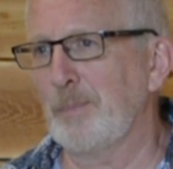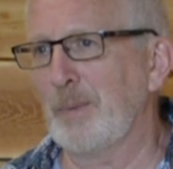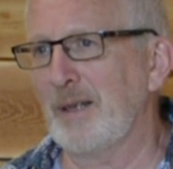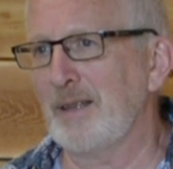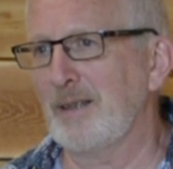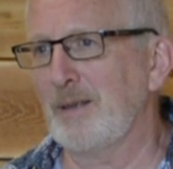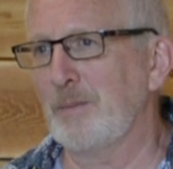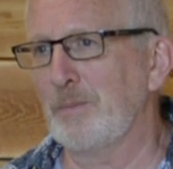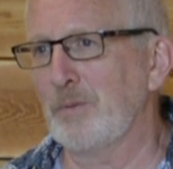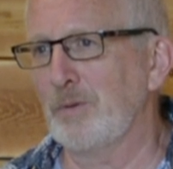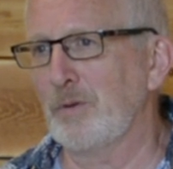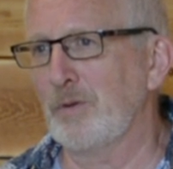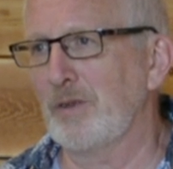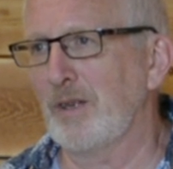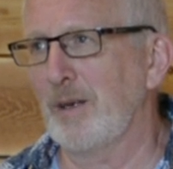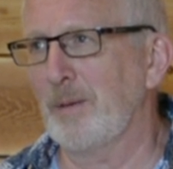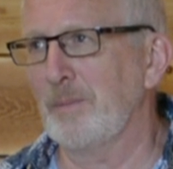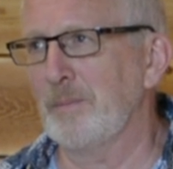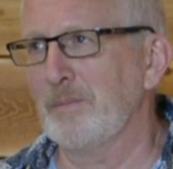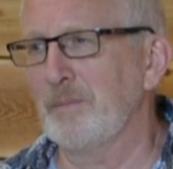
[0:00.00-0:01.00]
painting
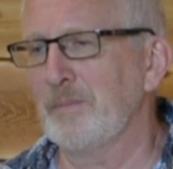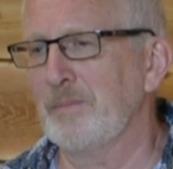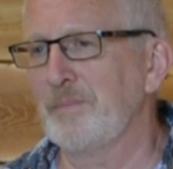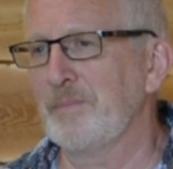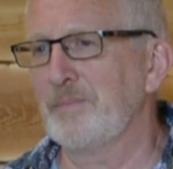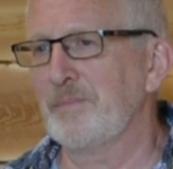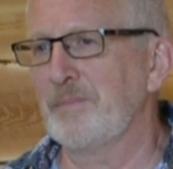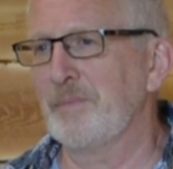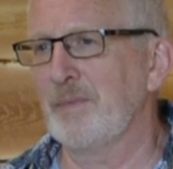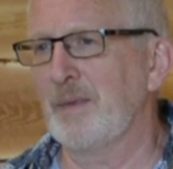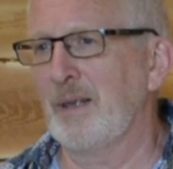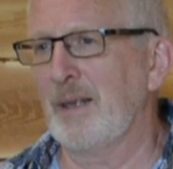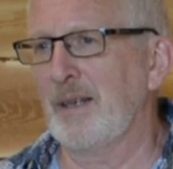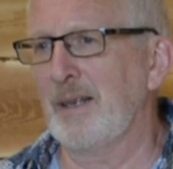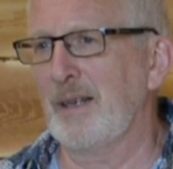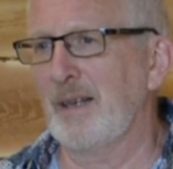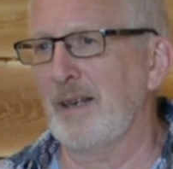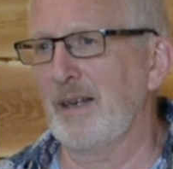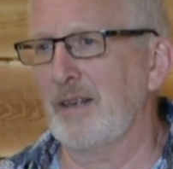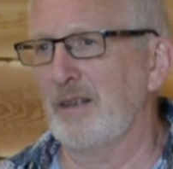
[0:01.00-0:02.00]
program
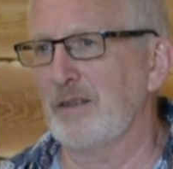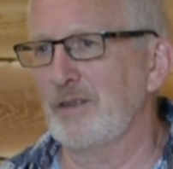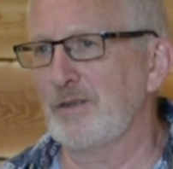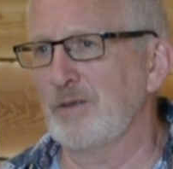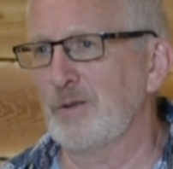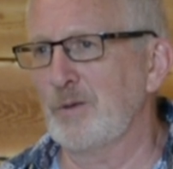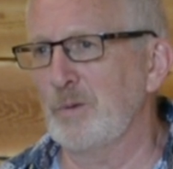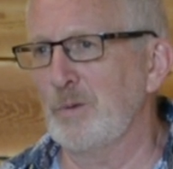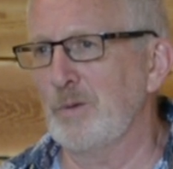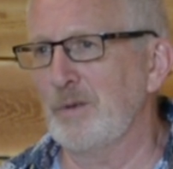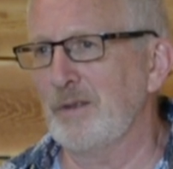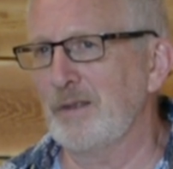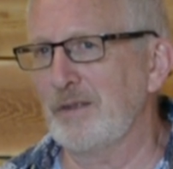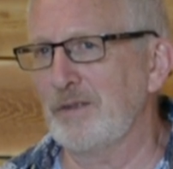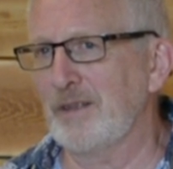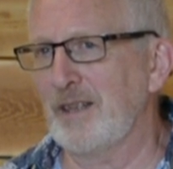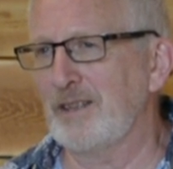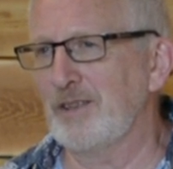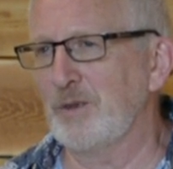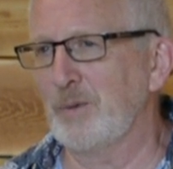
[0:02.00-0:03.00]
at art school and
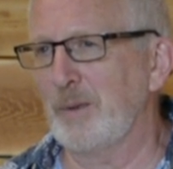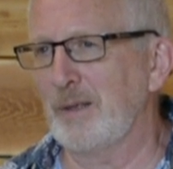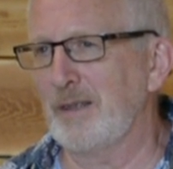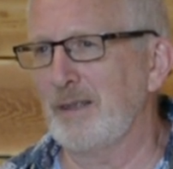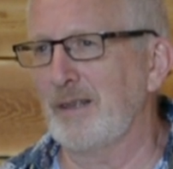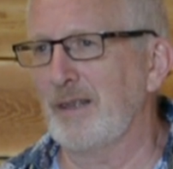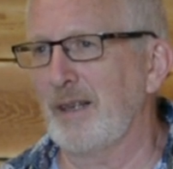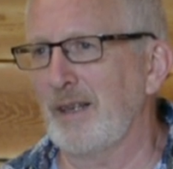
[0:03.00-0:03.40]
graduated in